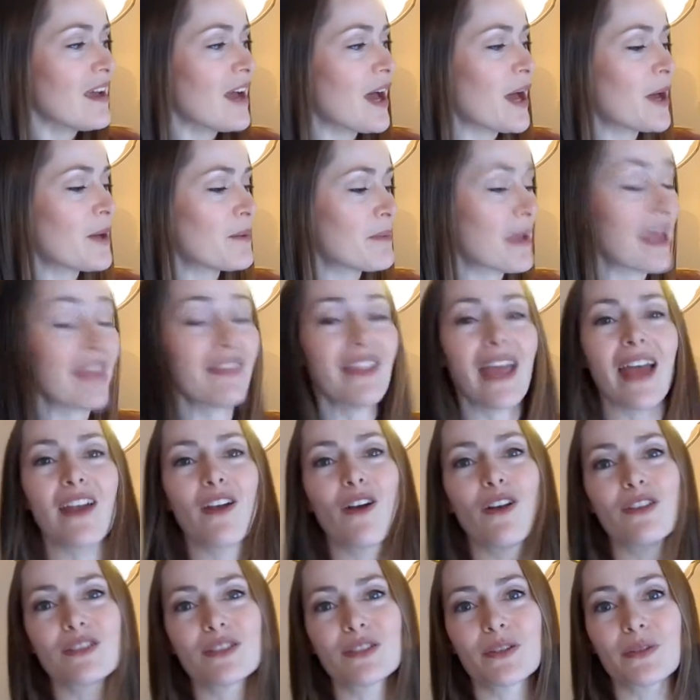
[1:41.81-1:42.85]
And that
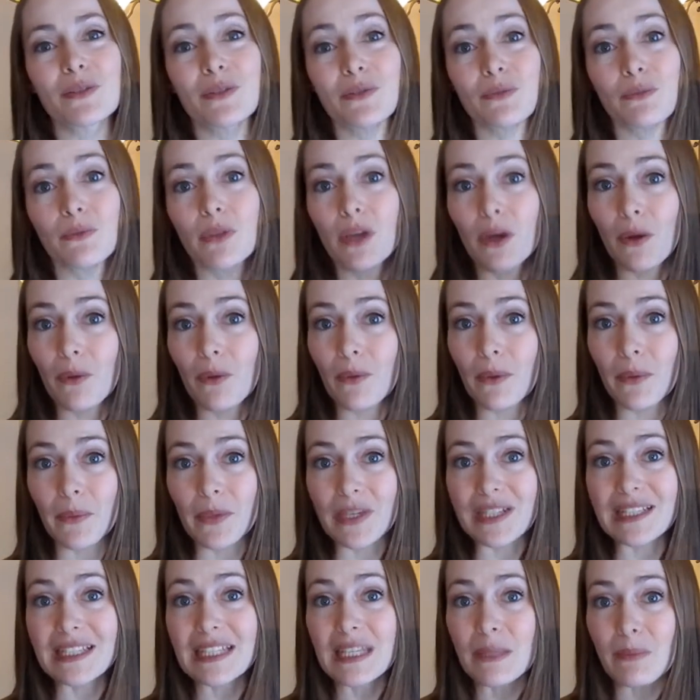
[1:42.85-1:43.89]
also is, when we're
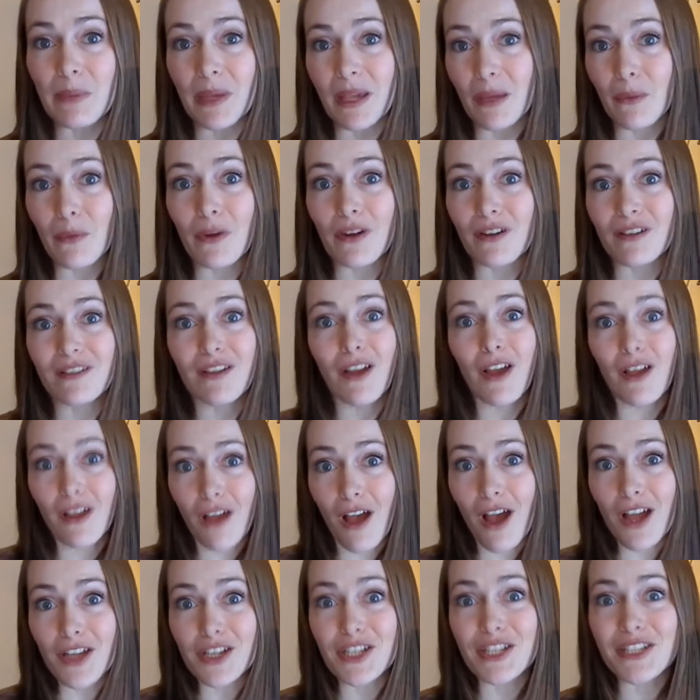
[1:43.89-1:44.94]
sleeping, we're not
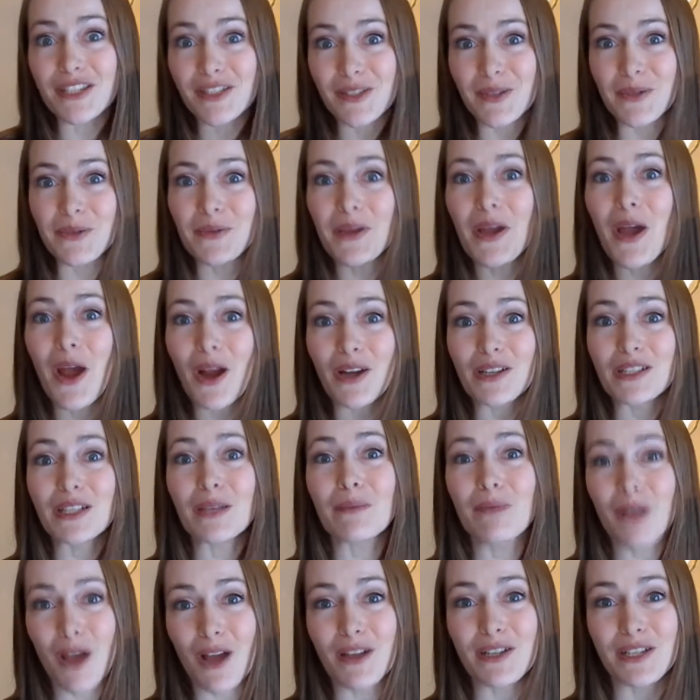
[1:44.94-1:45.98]
conscious, so our
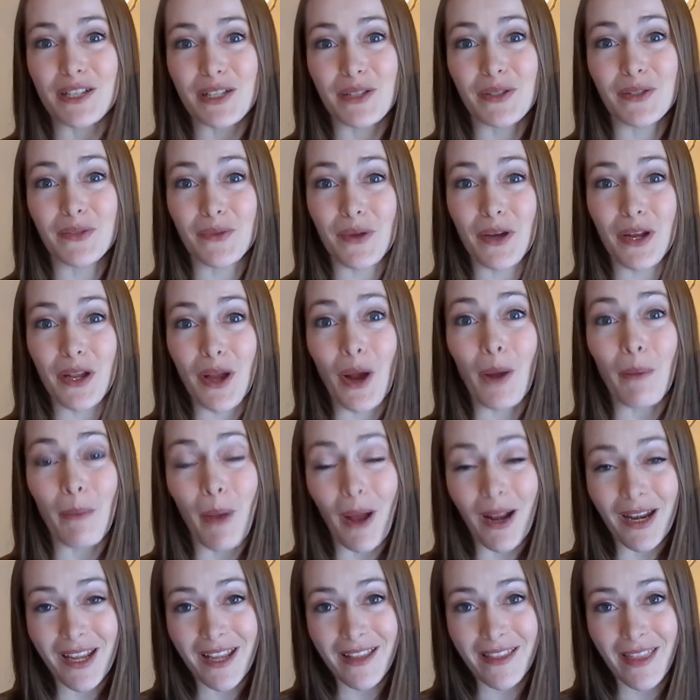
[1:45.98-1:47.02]
subconscious is running our
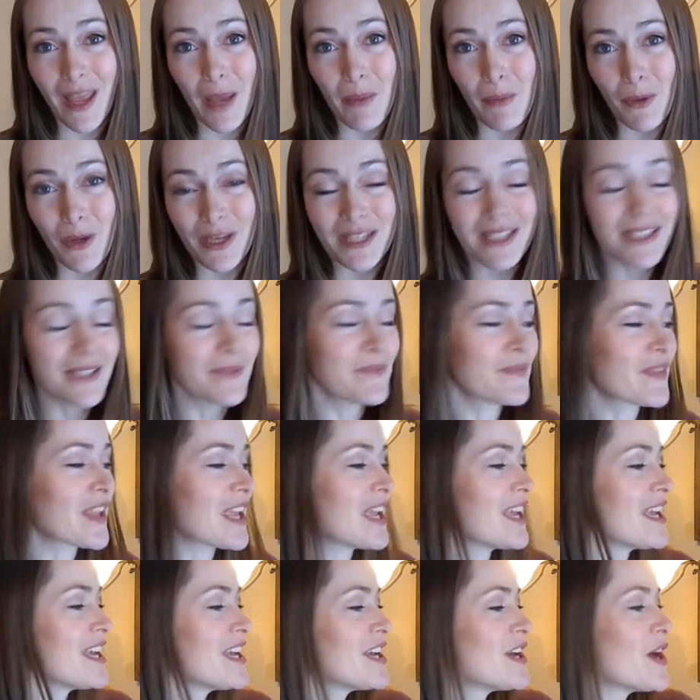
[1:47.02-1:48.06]
body at that point.
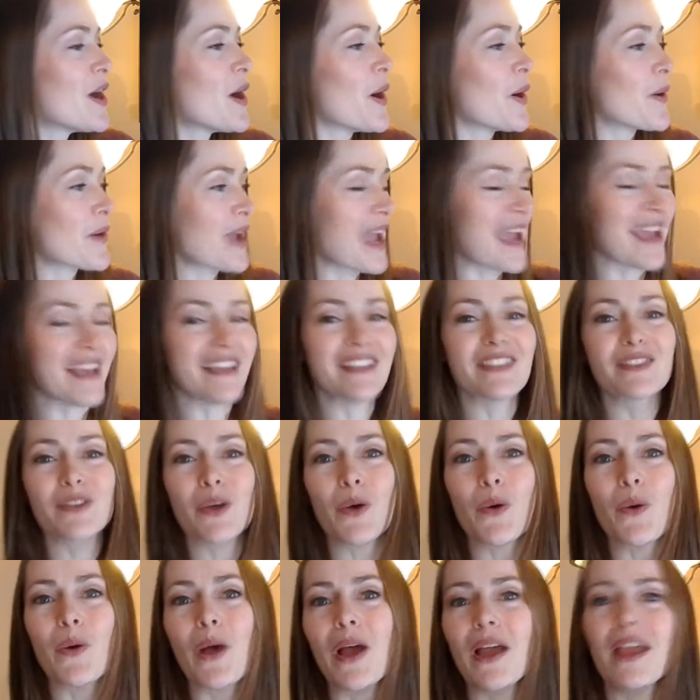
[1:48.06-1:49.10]
Okay,
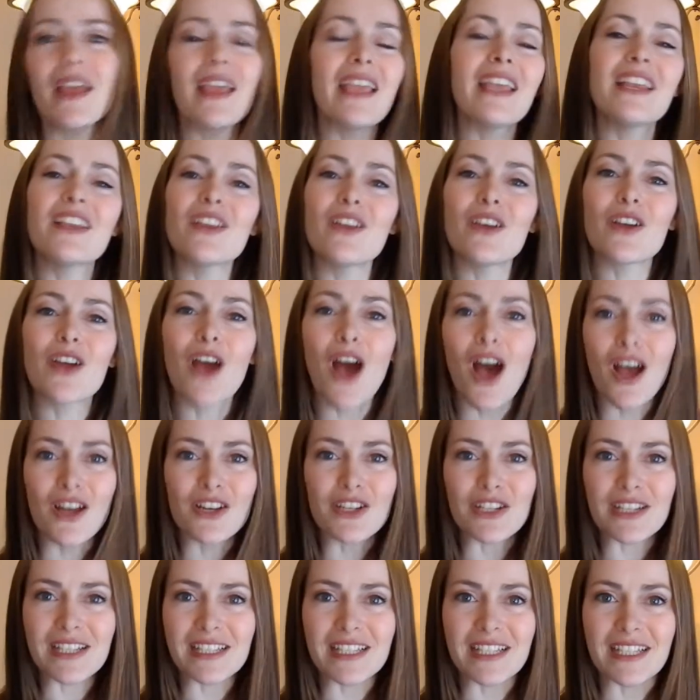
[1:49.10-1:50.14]
so in
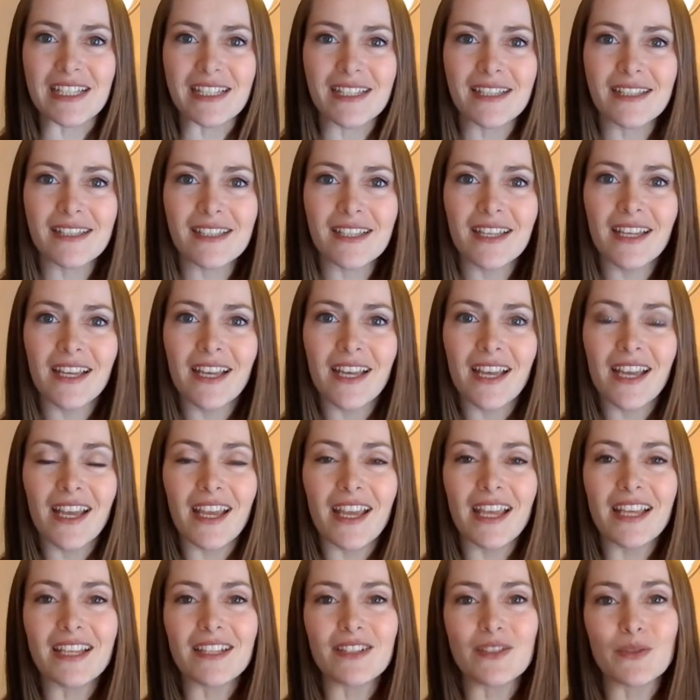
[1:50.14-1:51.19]
consciousness
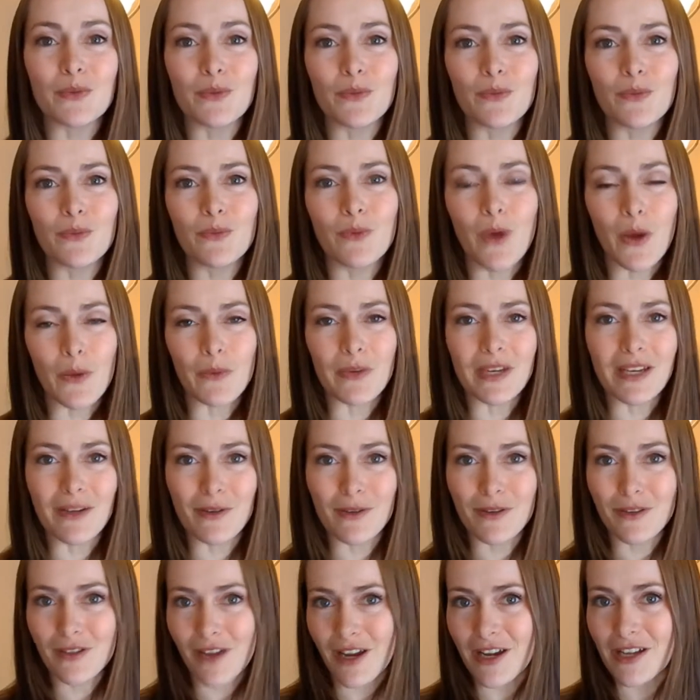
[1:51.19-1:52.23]
is what
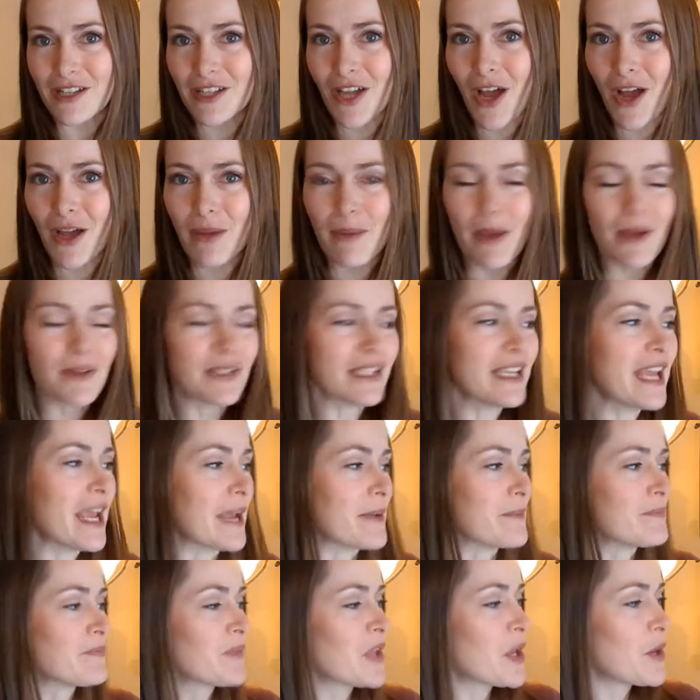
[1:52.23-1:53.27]
we're going to talk about
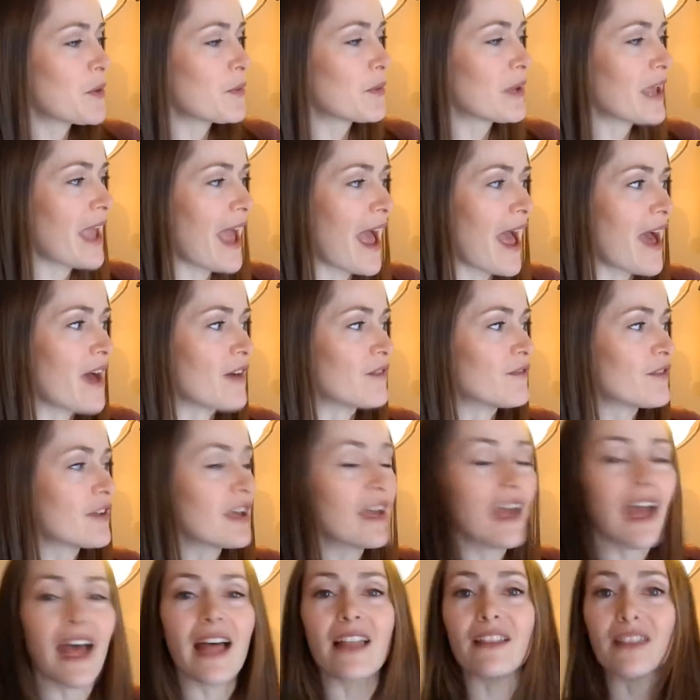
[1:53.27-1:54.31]
today. We have
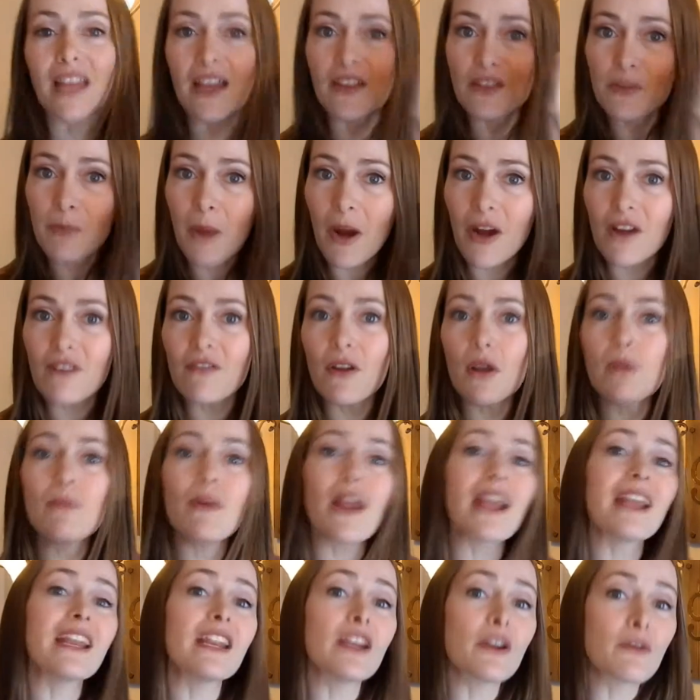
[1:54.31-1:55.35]
a left part of our
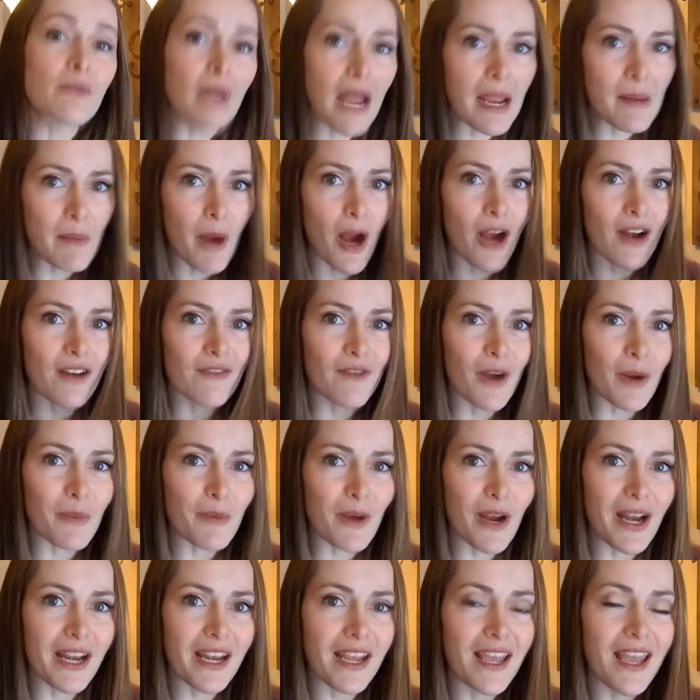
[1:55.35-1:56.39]
brain and a right part of our
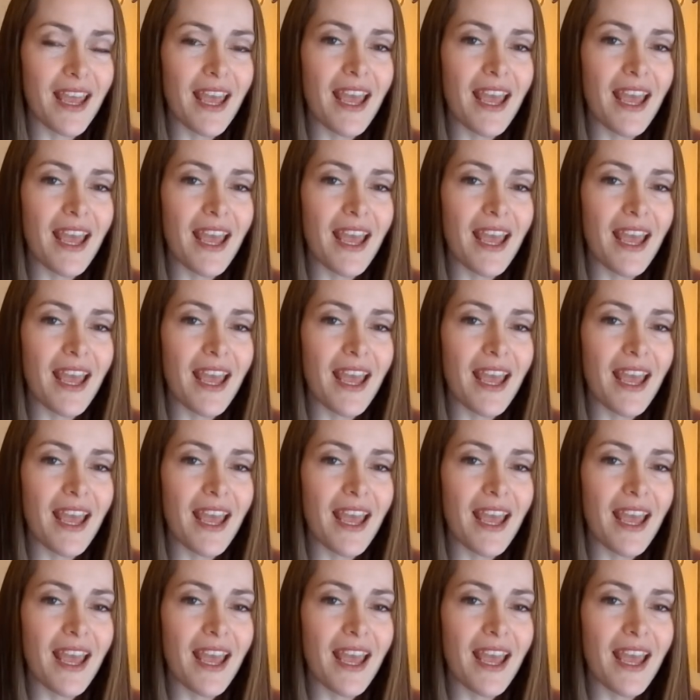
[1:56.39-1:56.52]
brain.